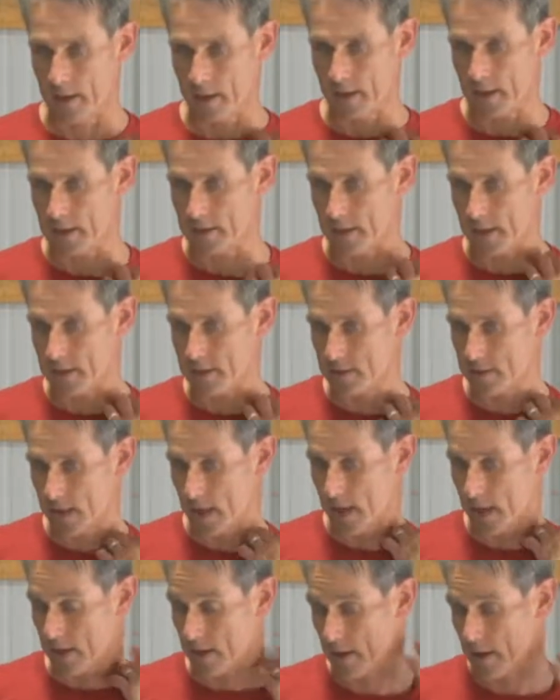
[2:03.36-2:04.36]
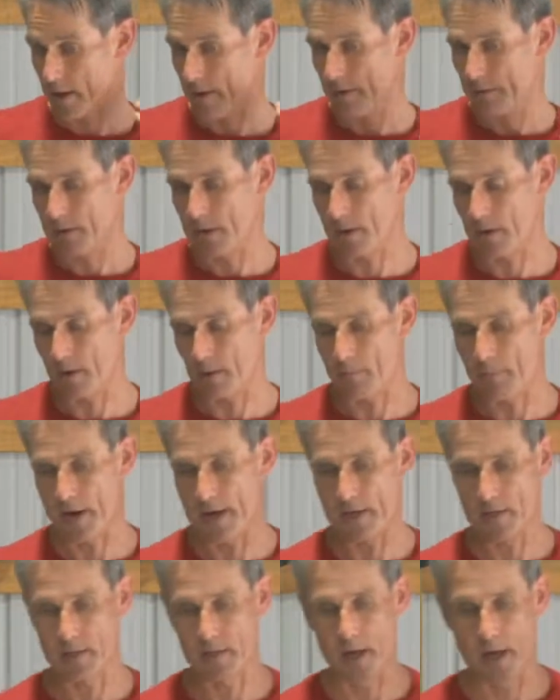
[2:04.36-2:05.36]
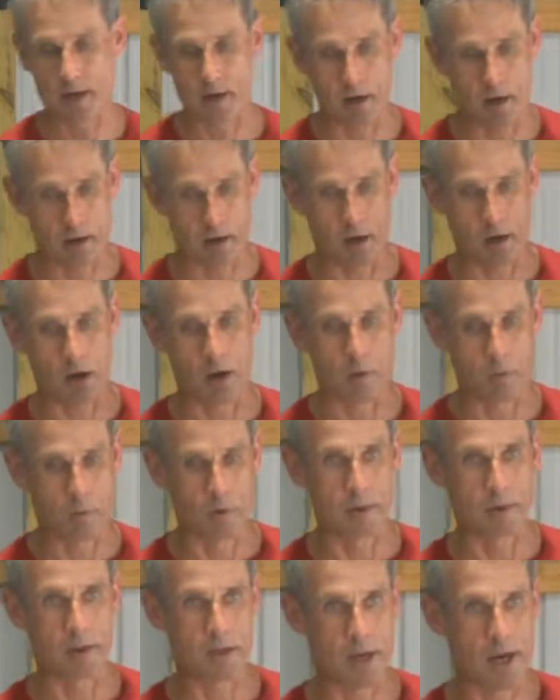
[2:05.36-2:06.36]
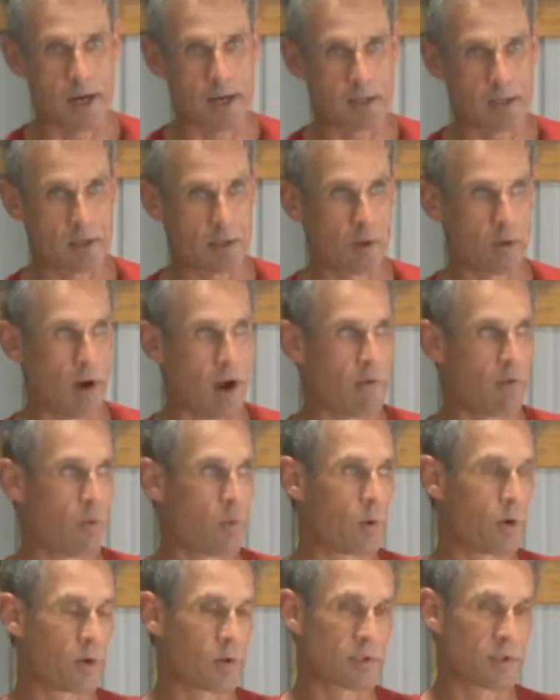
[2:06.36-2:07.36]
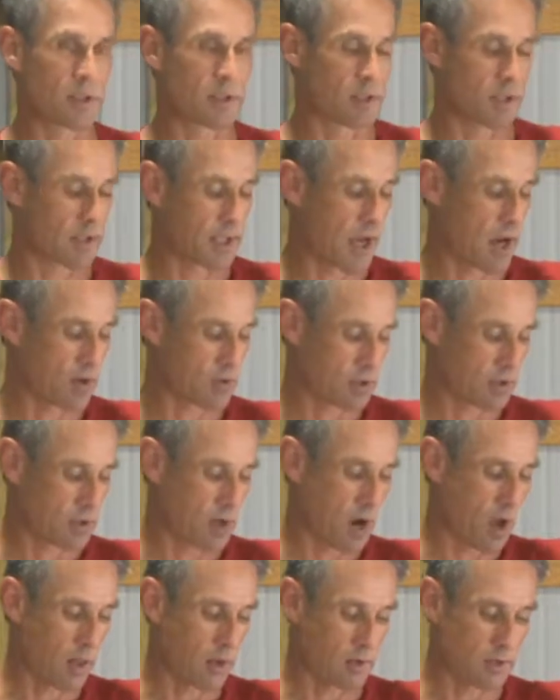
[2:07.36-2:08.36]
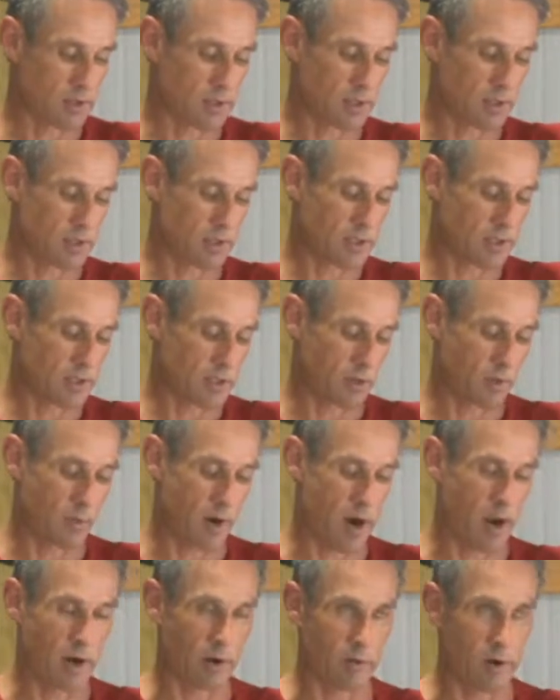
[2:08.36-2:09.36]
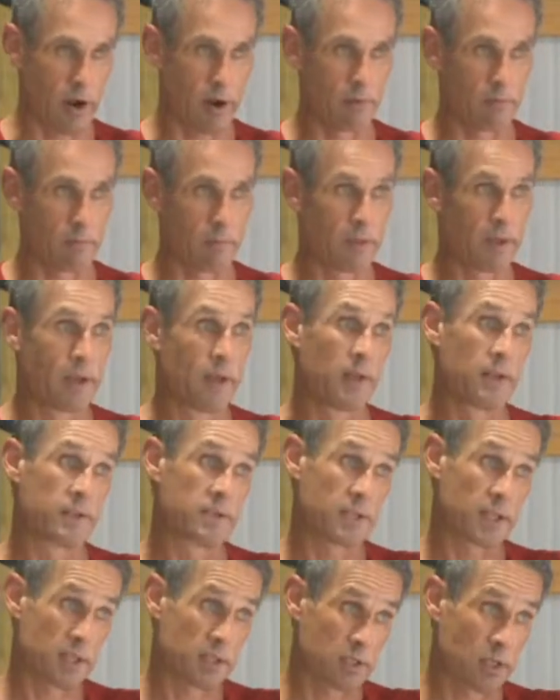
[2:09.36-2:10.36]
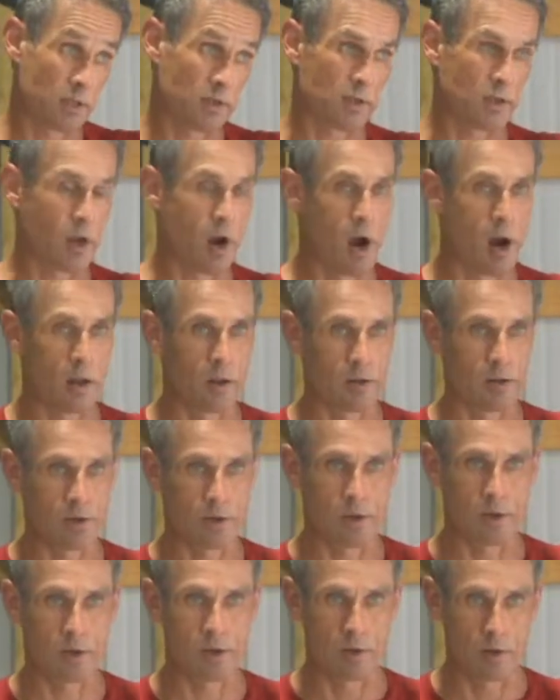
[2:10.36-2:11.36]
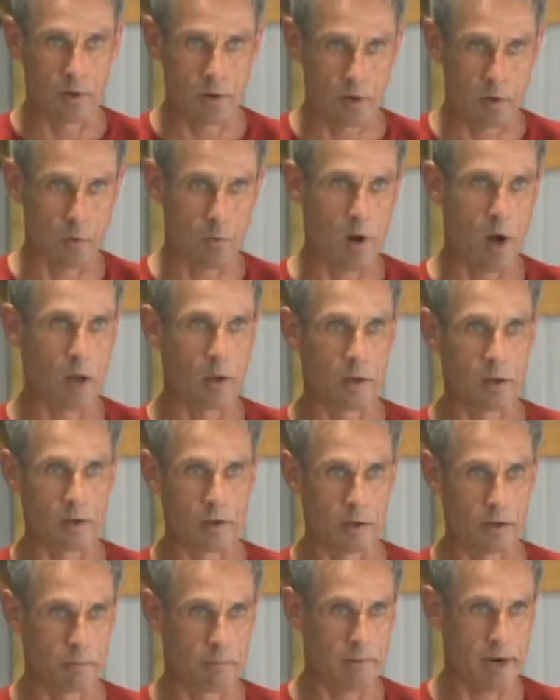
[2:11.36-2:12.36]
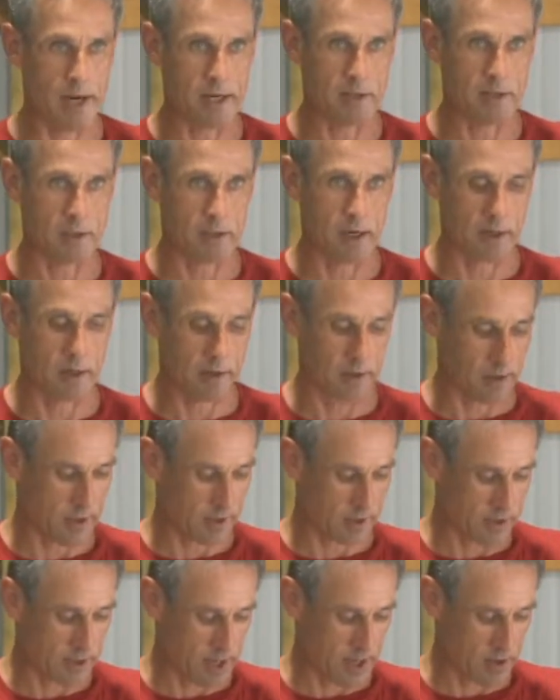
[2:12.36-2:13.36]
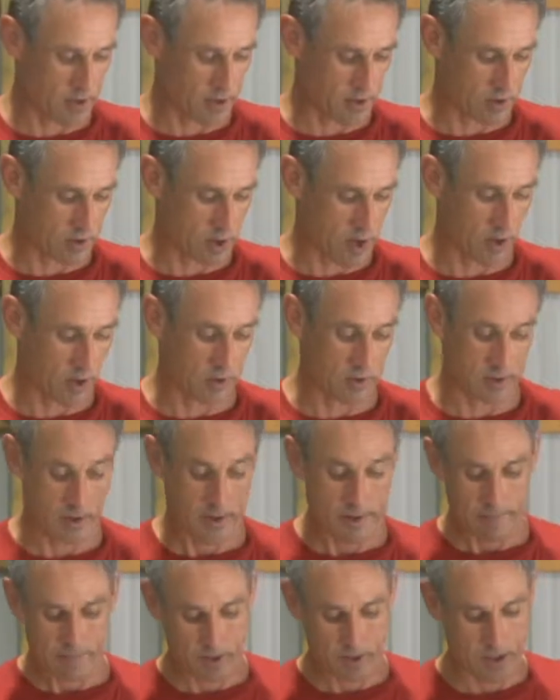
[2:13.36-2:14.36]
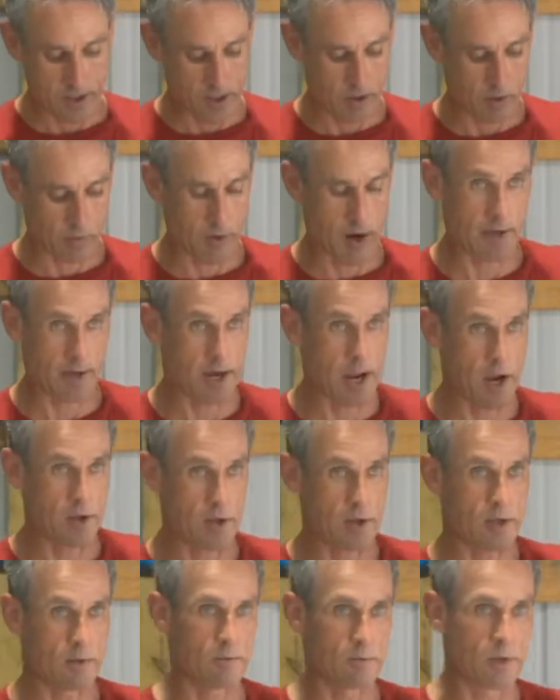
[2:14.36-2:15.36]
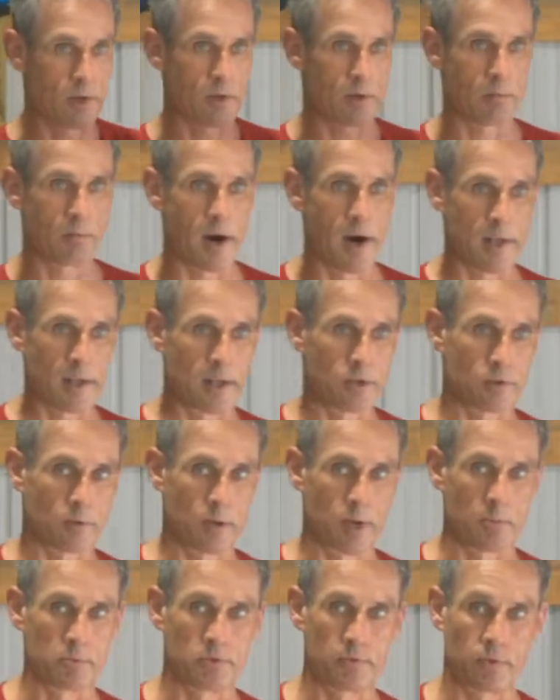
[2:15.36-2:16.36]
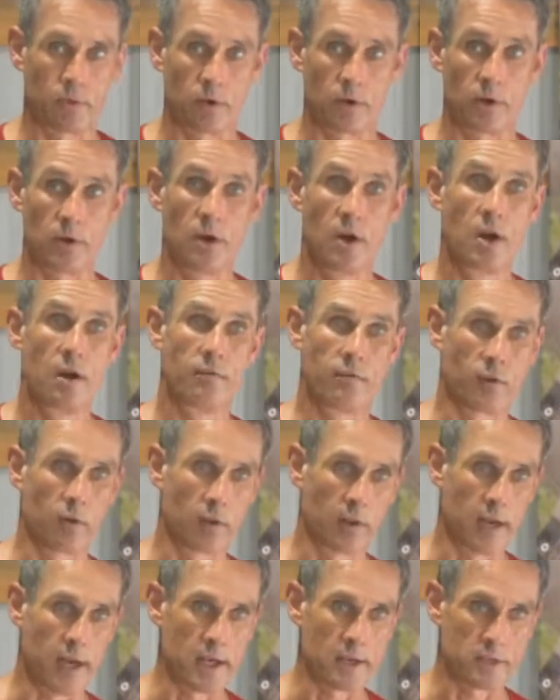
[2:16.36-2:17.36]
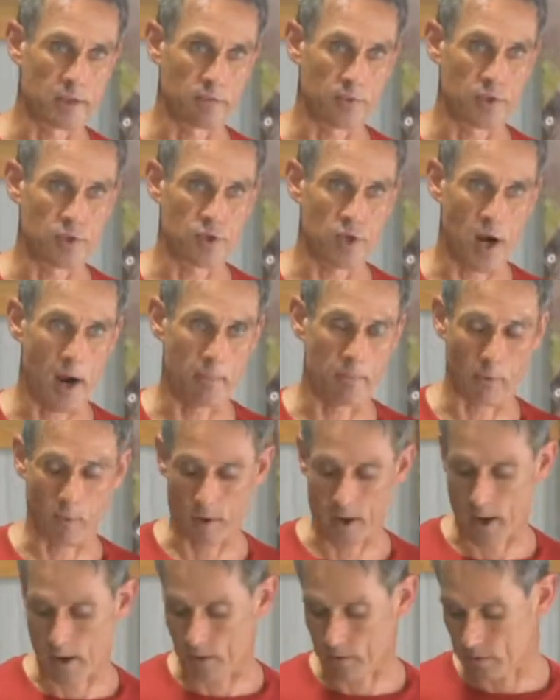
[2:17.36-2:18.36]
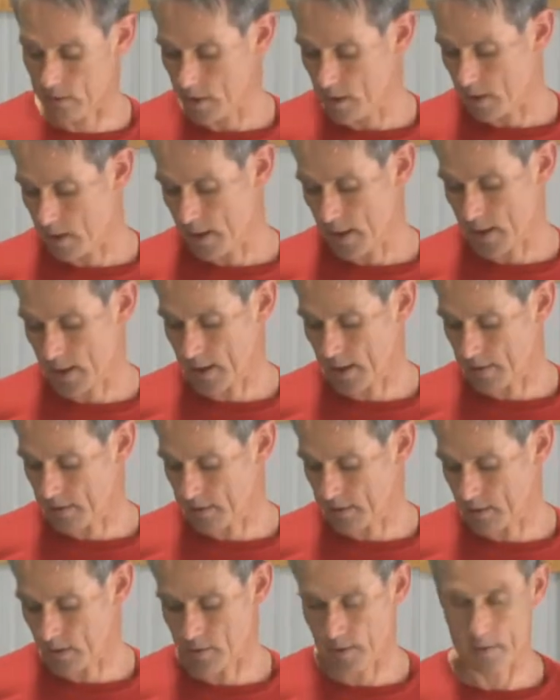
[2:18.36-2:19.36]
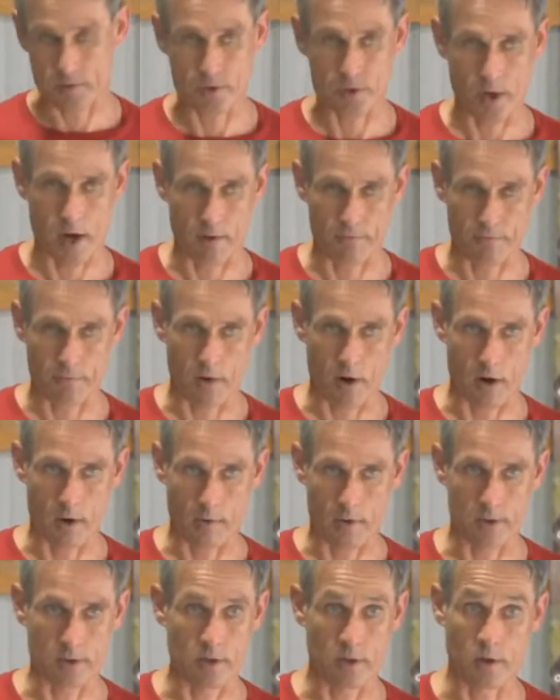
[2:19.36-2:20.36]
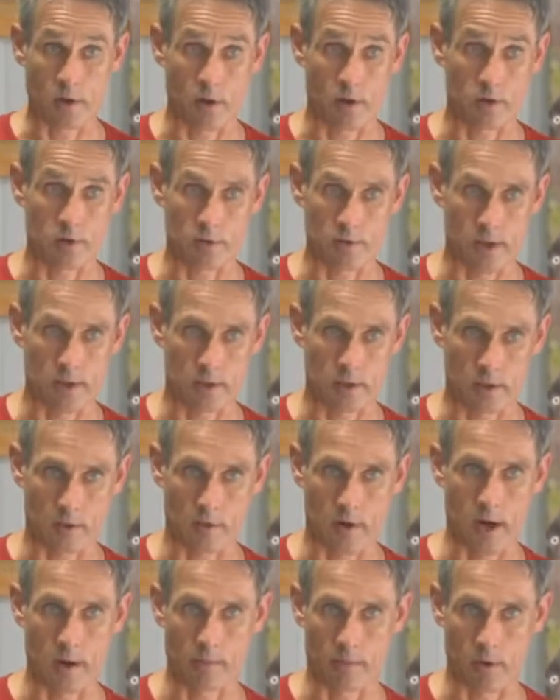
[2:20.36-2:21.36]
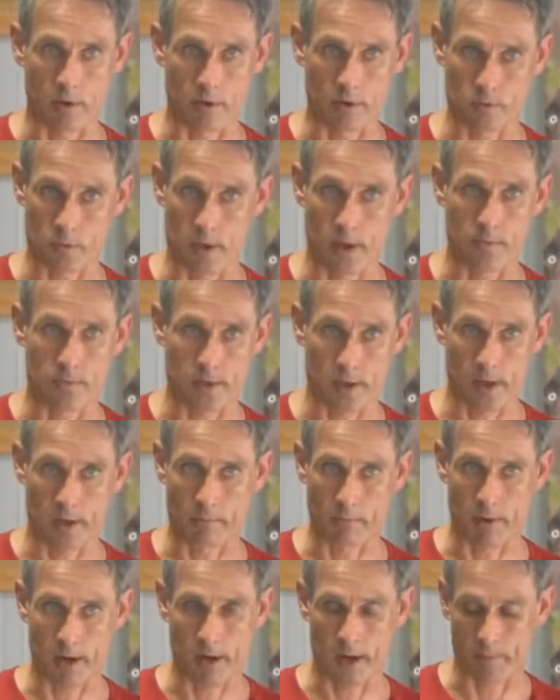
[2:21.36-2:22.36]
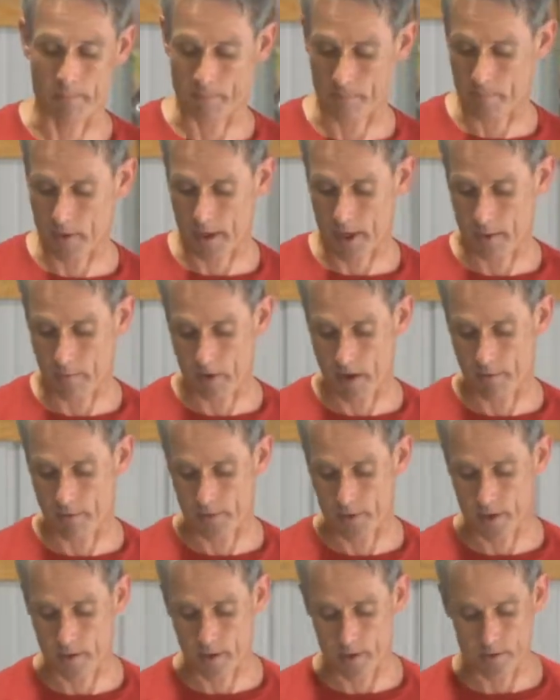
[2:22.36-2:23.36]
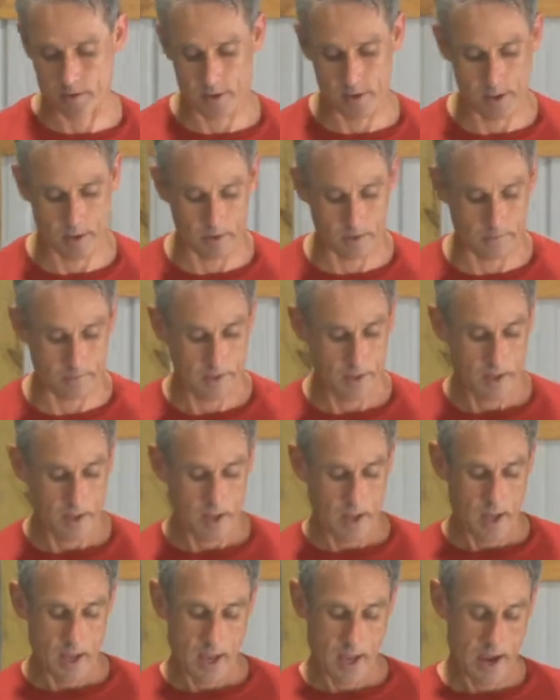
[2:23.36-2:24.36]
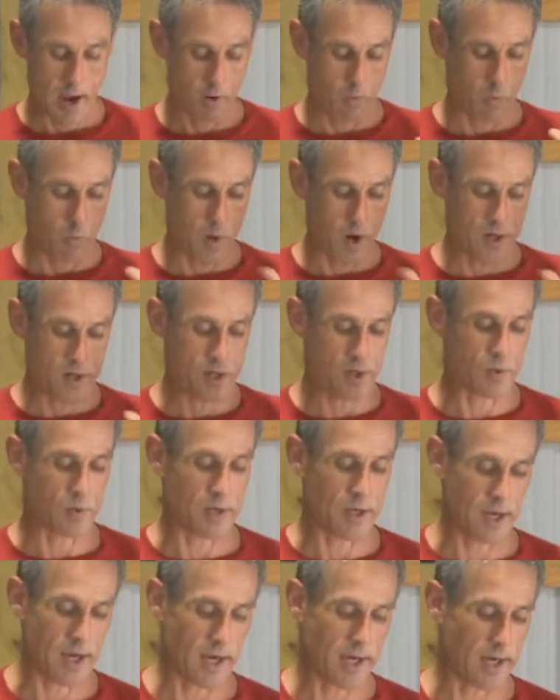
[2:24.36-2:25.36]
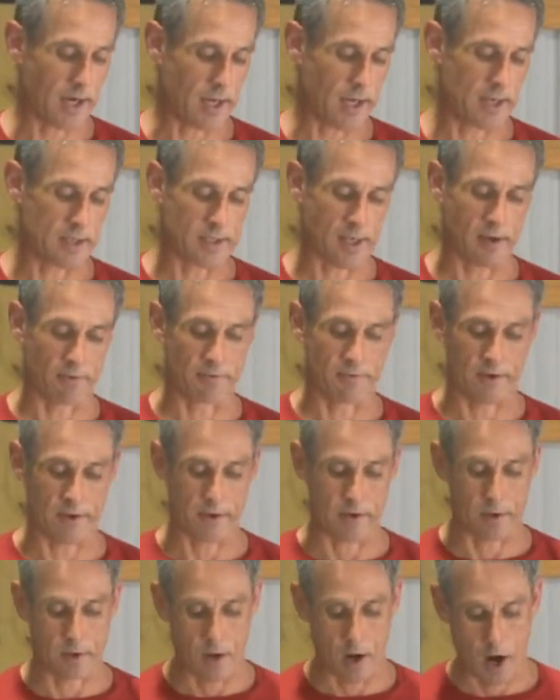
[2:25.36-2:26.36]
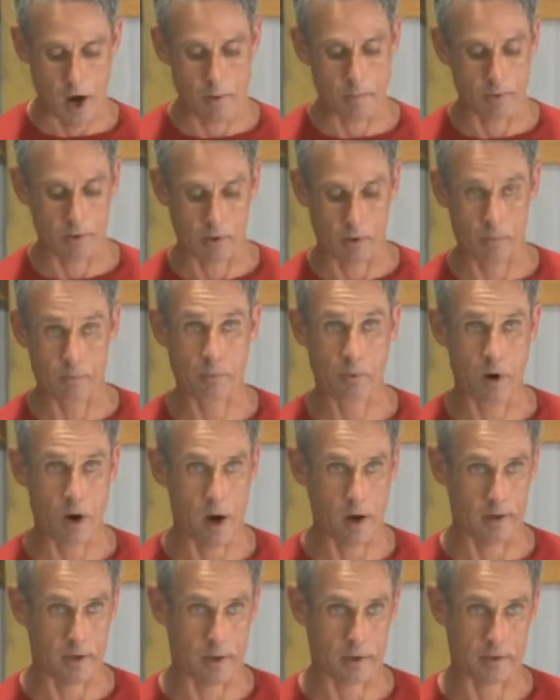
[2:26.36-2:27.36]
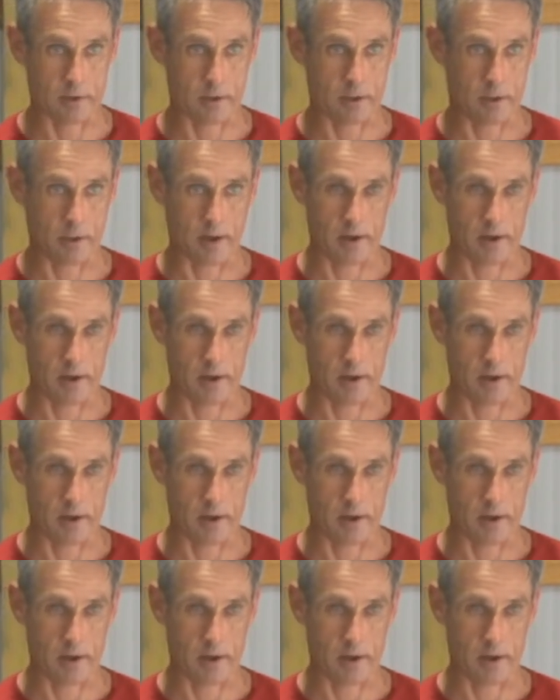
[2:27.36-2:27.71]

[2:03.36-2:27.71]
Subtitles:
And let's say the baseline on a really nice gravel wheel set's $1,000. These are right around $600, so you're well under the baseline of the $1,000. Right now you can buy these rims for less if you shop around, and you don't have to shop far because you can go straight to the Crank Brothers website and buy them off there on sale. And what you get is a phenomenal product.